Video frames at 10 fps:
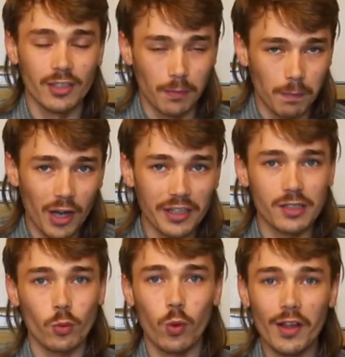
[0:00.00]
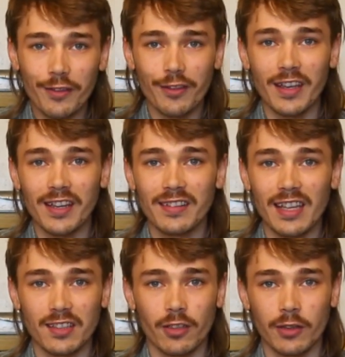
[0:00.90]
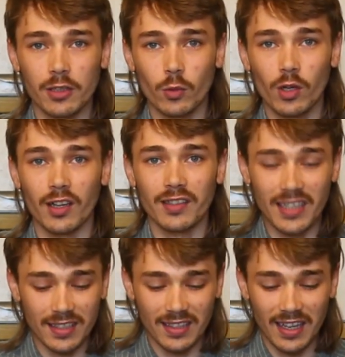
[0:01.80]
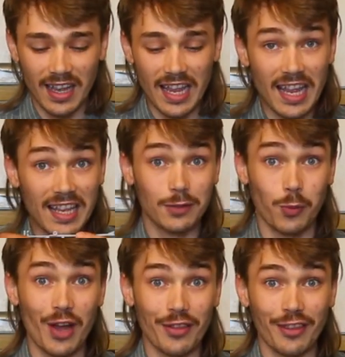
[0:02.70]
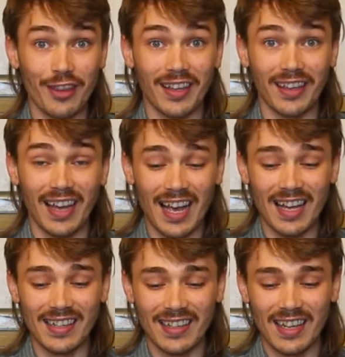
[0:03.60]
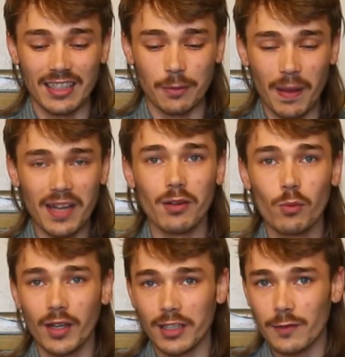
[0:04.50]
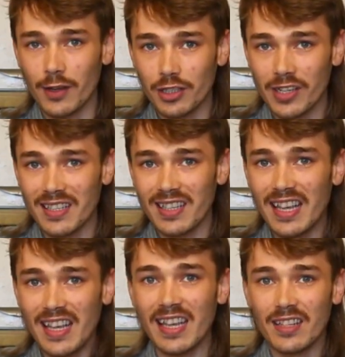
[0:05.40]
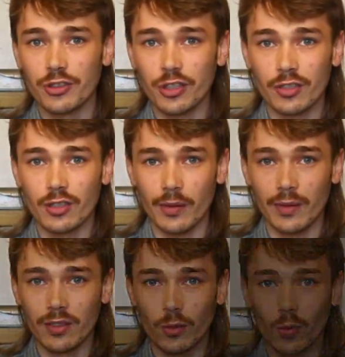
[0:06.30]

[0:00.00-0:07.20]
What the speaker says: to combine into one thing that's going to work. This is one thing, and depending on what its function is, it is just going to